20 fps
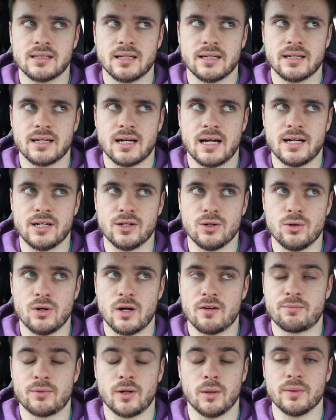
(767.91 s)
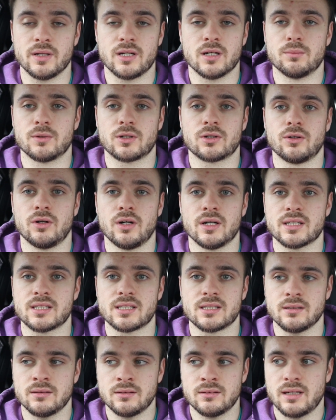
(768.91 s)
Like, I know I've probably come
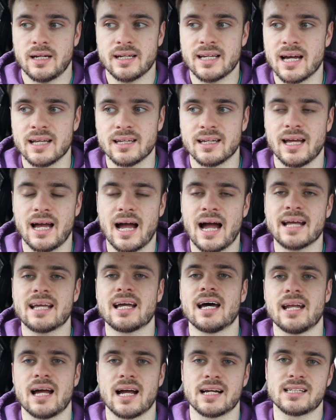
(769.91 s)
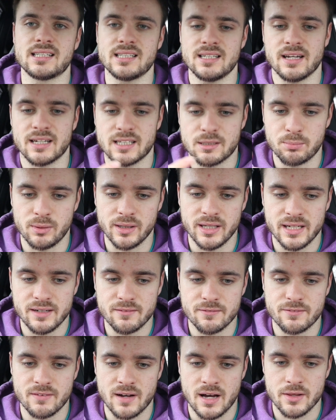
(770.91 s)
across I can't actually explain
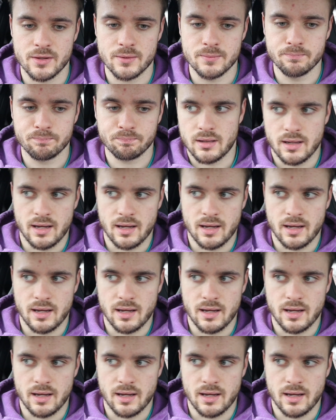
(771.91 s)
and fathom